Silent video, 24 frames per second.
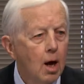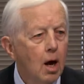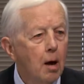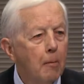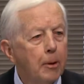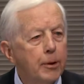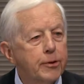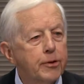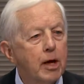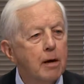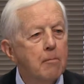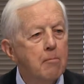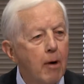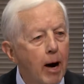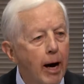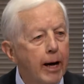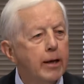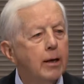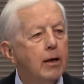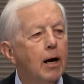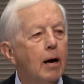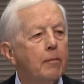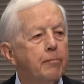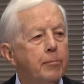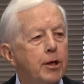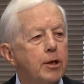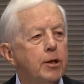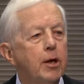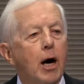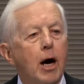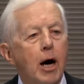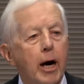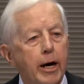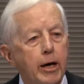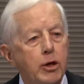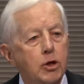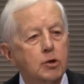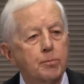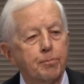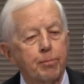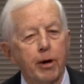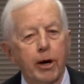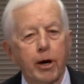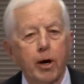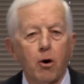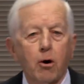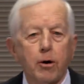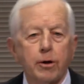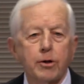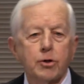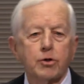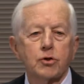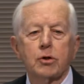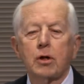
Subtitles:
but they might not be the highest priorities,